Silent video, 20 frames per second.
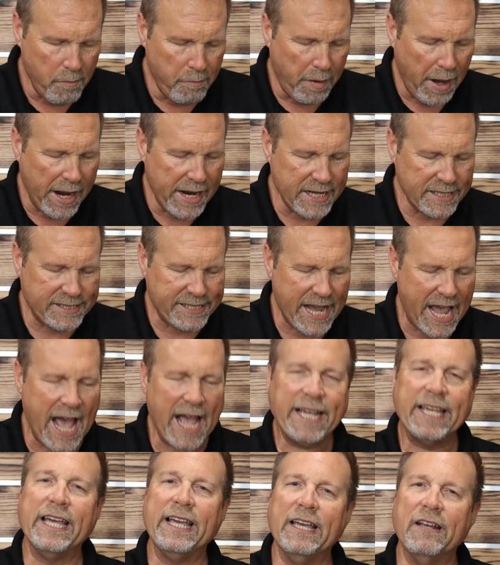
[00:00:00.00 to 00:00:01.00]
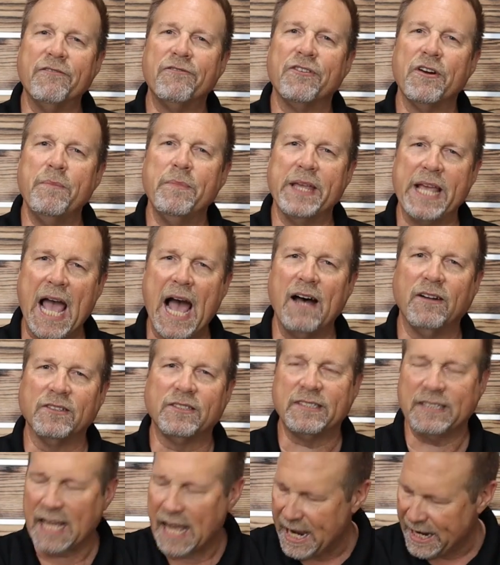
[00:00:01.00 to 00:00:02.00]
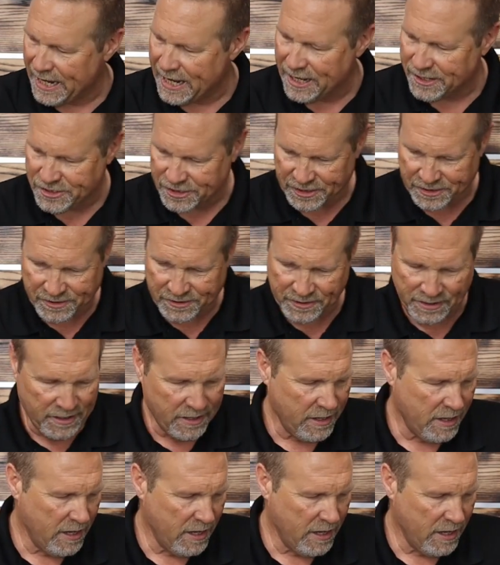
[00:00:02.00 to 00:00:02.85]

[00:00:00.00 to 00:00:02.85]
by attacking it from the outside edges.